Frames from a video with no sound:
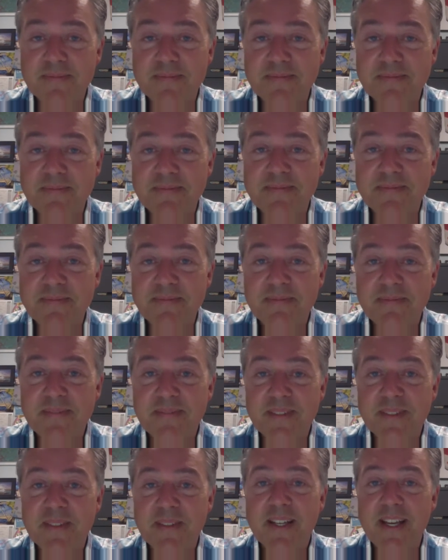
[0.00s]
Yeah.
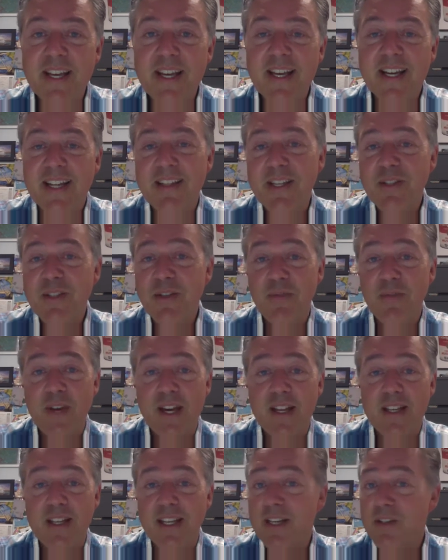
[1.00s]
Okay. Unless you've
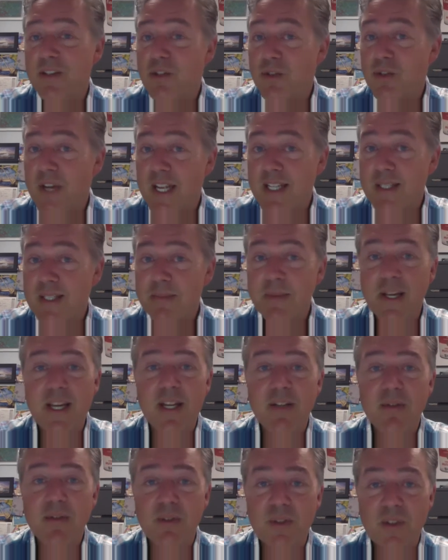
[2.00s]
had like a
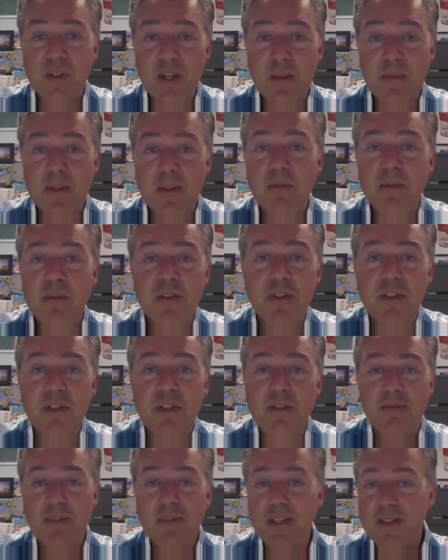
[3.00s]
transplant or something,
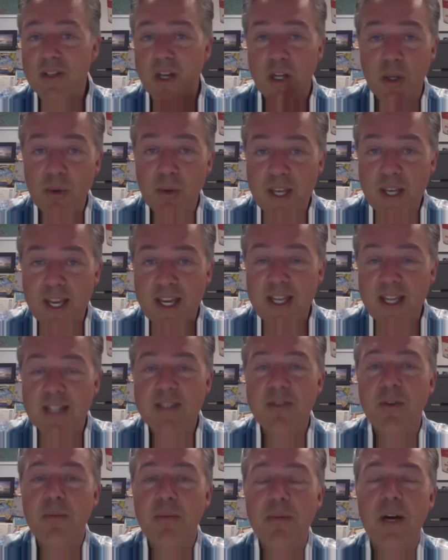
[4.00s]
which is all okay.
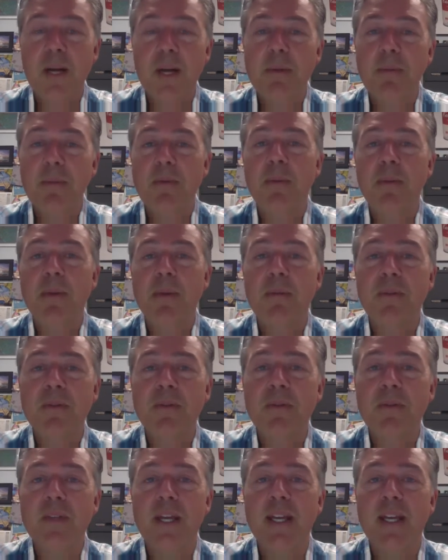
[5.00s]
It's no problem if people
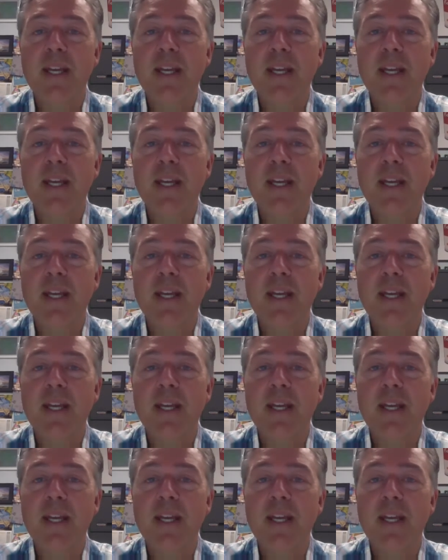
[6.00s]
do that.